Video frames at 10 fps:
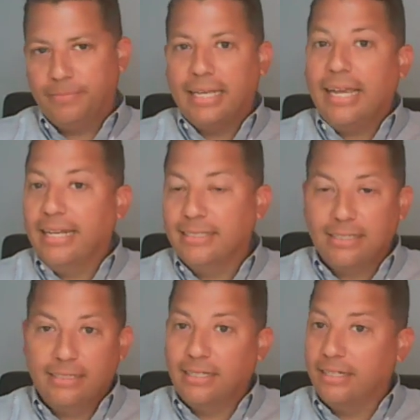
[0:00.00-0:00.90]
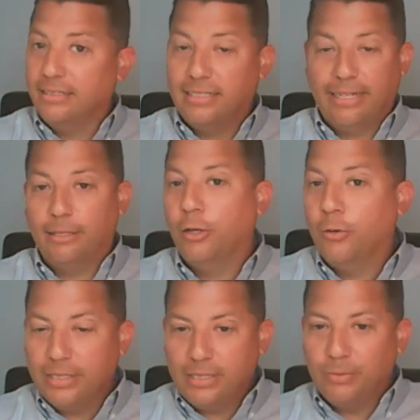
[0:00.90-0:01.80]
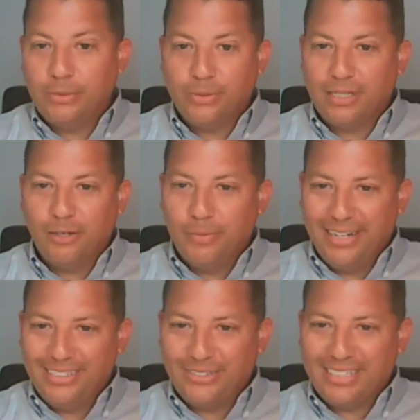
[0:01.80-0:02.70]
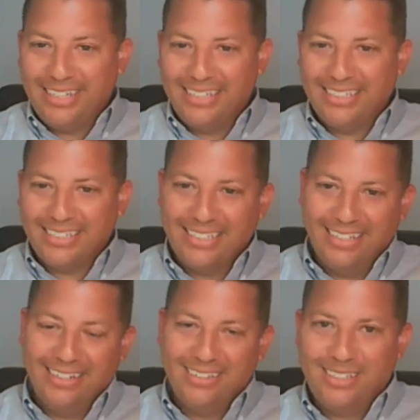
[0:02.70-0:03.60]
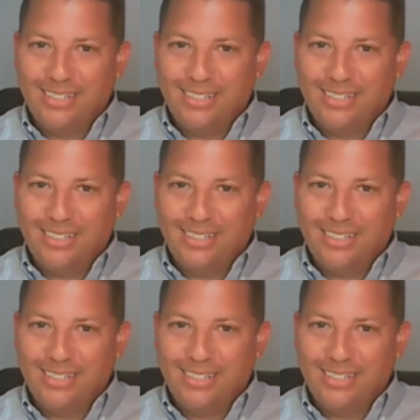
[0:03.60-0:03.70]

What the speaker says: Kansas and St. Louis, which was a little bit interesting just to